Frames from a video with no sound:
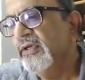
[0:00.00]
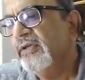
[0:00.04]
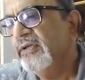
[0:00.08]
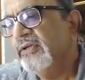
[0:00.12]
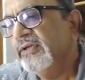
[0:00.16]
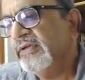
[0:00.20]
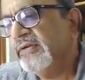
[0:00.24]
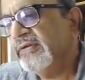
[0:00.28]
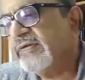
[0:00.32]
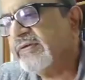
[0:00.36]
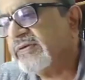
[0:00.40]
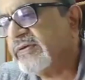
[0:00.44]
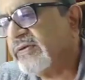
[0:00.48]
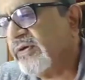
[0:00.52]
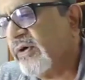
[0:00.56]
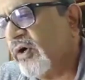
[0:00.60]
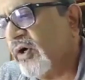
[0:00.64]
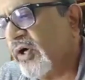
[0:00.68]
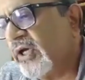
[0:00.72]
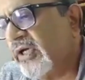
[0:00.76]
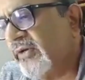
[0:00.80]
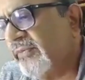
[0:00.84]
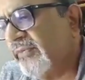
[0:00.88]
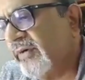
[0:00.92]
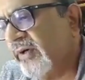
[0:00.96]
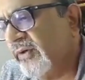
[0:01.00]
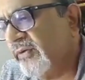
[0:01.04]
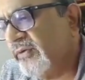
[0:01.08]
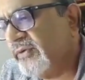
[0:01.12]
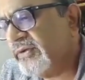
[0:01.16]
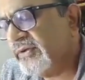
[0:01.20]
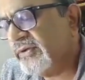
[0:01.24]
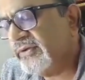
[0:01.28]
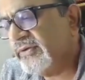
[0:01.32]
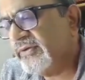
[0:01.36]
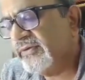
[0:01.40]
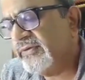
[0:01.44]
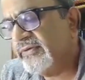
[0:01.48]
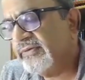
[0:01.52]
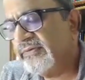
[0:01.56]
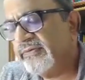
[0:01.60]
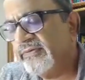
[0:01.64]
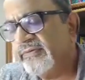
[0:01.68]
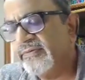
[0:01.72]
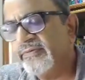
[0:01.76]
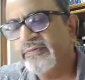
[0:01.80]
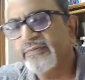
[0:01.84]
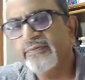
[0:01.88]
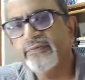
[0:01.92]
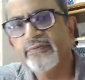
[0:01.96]
this is all about
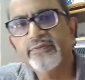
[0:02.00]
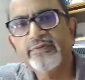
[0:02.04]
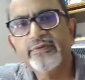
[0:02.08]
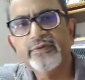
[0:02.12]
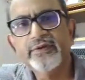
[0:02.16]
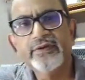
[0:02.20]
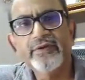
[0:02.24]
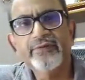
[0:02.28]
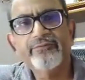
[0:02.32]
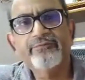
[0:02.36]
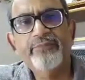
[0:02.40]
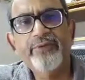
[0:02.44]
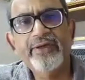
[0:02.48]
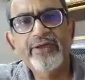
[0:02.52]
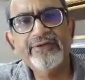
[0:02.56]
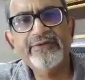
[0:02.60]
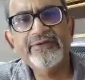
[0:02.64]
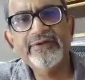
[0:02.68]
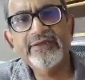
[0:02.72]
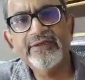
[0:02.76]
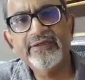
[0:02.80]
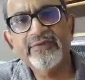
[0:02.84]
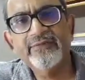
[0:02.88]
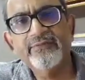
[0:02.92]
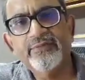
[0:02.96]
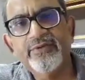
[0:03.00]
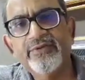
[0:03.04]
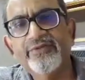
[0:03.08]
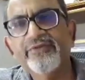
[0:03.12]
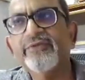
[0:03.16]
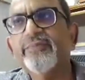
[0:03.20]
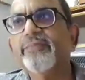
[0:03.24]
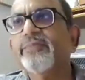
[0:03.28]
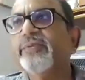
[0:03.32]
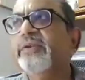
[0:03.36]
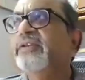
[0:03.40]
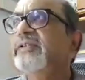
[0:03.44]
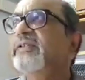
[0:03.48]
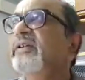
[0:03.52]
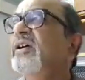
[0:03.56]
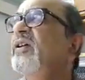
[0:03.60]
the basic principles